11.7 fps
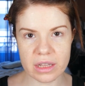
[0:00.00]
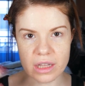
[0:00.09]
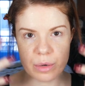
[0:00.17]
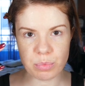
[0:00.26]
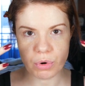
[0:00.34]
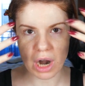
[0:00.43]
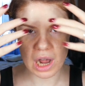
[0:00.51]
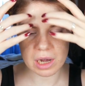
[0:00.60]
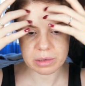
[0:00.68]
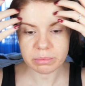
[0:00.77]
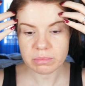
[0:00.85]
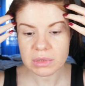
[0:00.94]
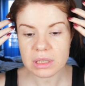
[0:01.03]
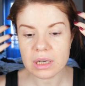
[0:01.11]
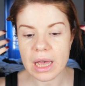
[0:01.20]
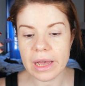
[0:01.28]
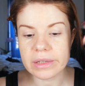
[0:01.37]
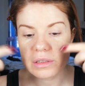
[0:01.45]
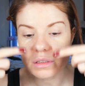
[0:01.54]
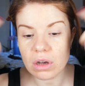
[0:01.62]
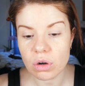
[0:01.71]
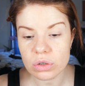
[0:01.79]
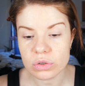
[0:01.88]
Our prom
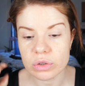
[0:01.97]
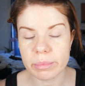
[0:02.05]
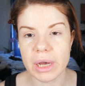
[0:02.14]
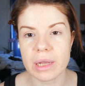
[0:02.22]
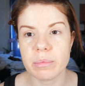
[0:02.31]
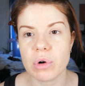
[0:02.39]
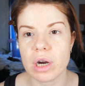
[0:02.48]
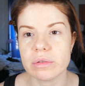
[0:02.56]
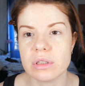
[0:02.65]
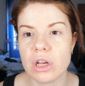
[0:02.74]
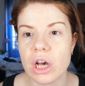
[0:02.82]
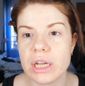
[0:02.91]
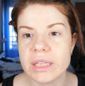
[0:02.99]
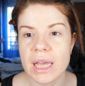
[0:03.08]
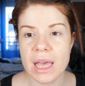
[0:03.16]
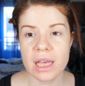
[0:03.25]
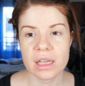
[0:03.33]
and also my brows done.